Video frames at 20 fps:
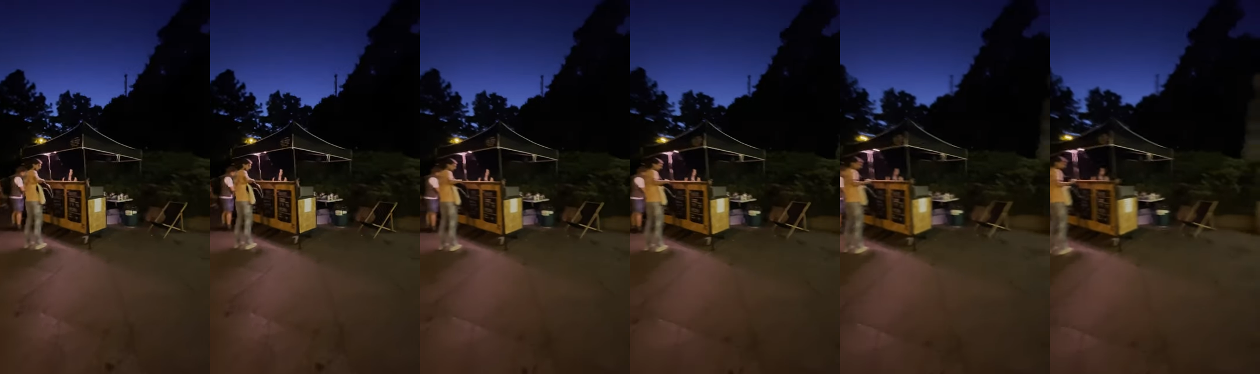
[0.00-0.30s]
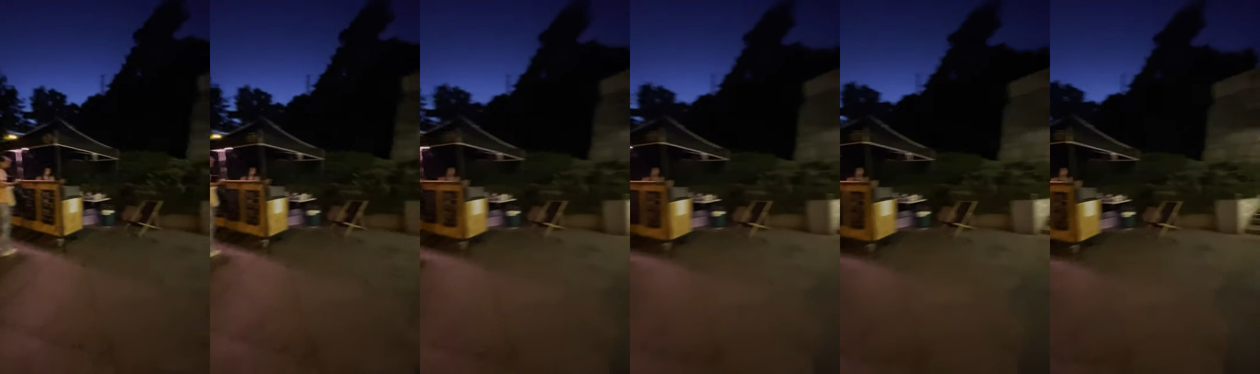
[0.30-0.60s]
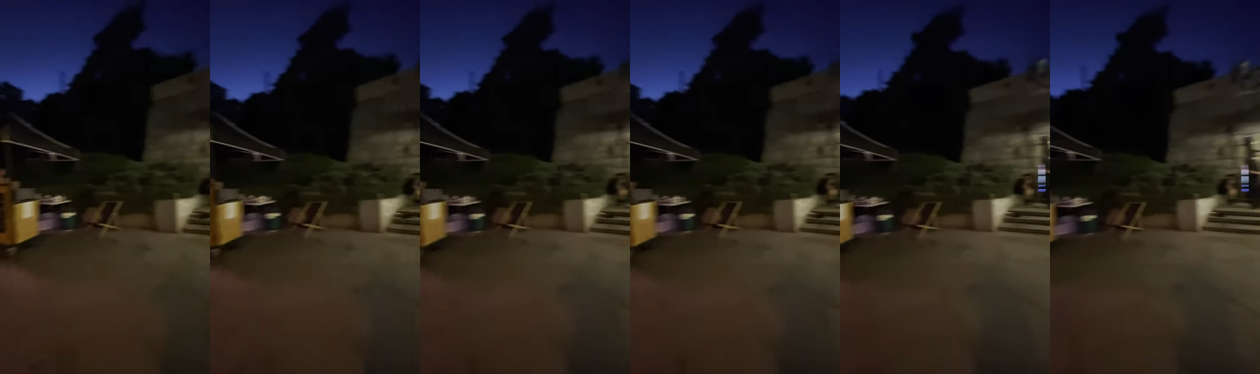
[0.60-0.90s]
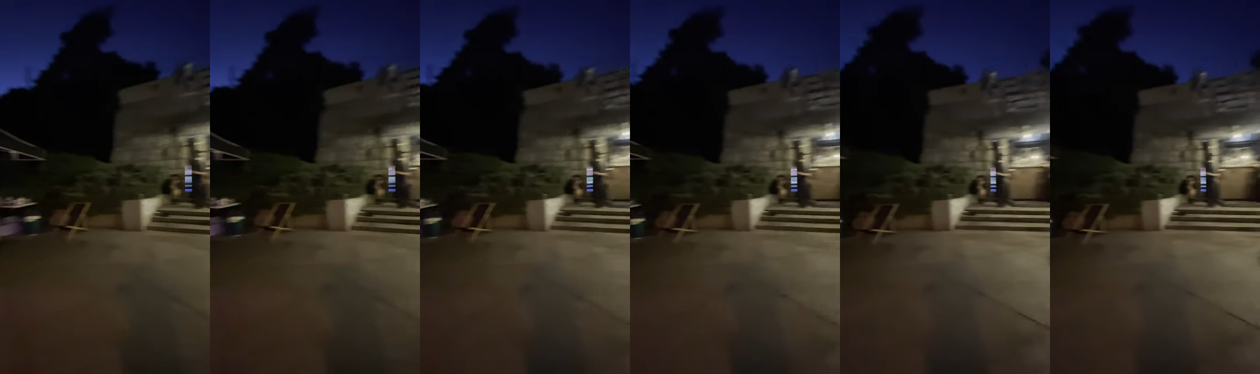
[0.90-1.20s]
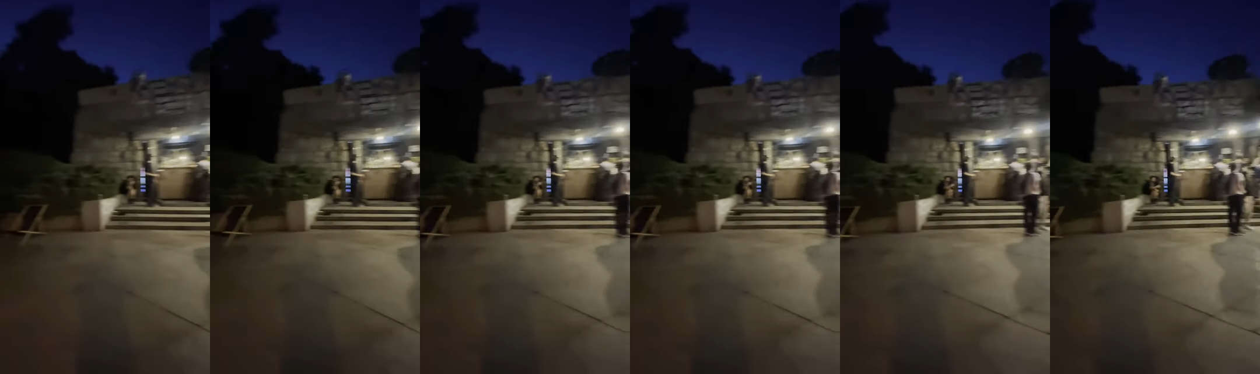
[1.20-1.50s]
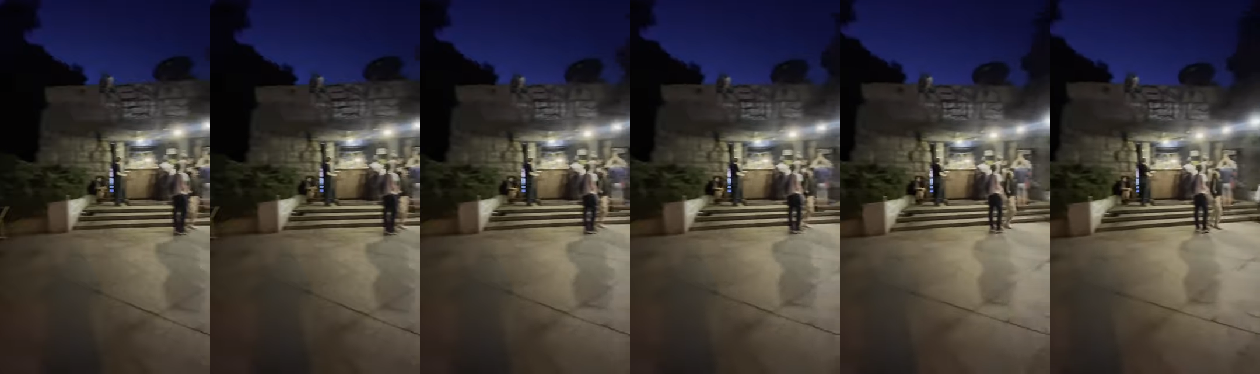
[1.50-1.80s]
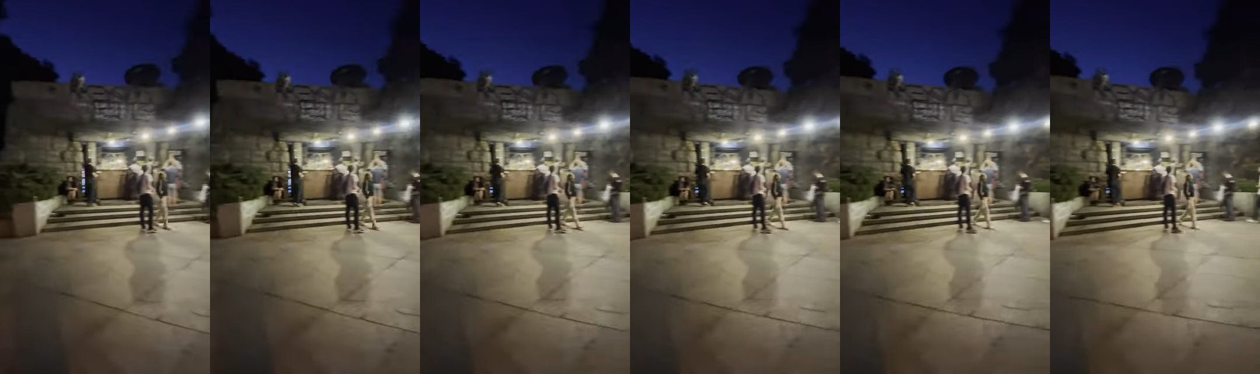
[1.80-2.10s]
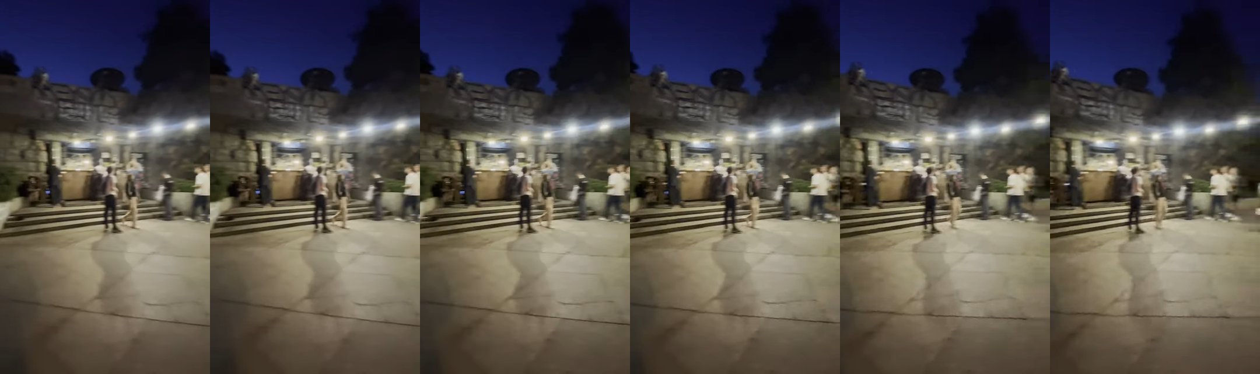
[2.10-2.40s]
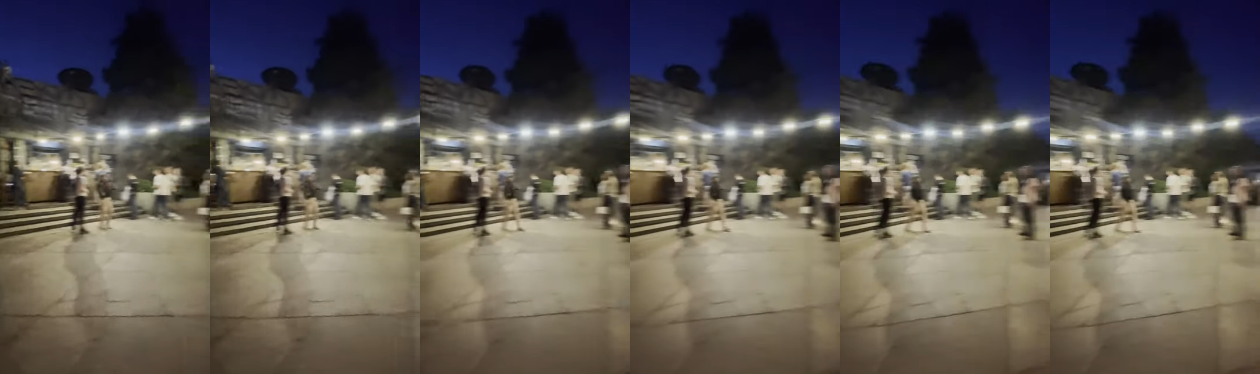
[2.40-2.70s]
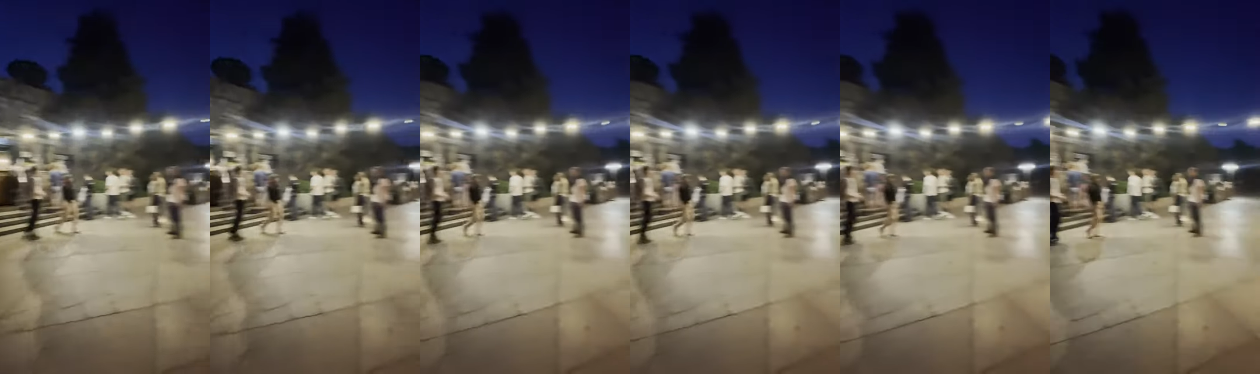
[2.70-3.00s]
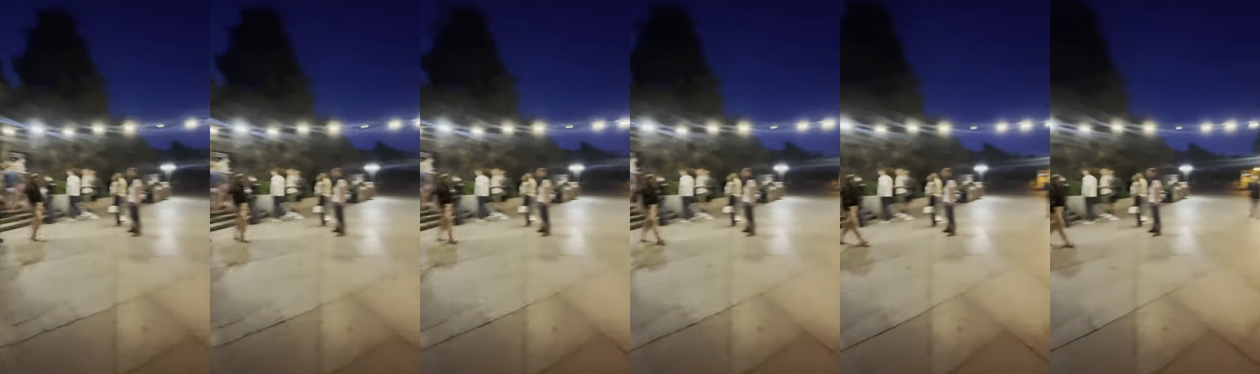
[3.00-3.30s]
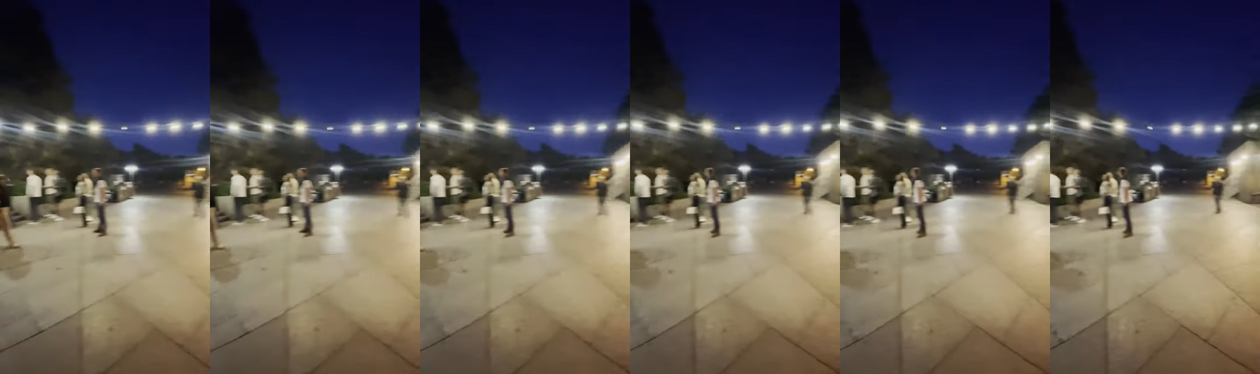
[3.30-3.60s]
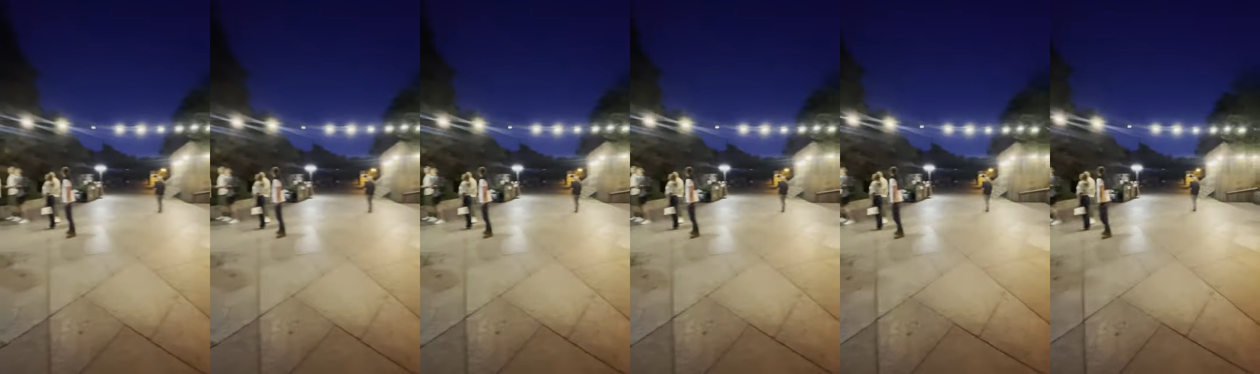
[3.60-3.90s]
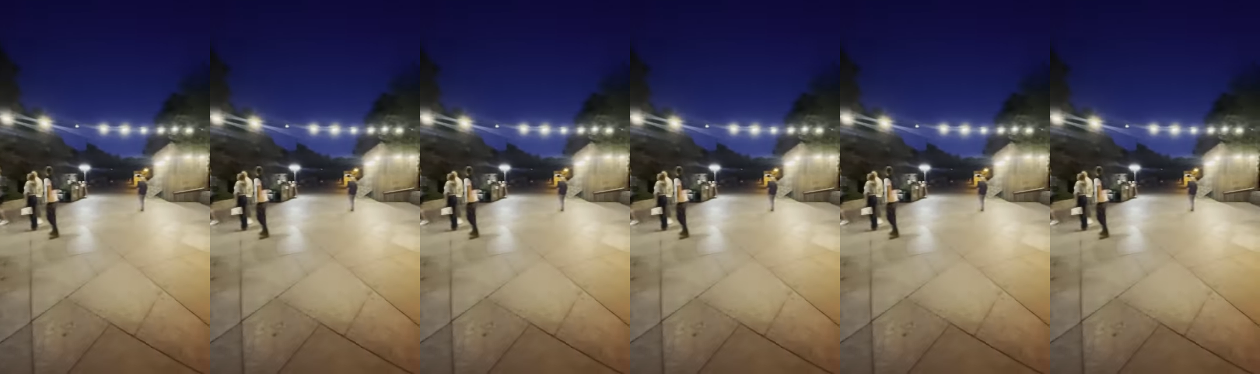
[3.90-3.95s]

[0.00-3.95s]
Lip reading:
[unreadable: no face in view]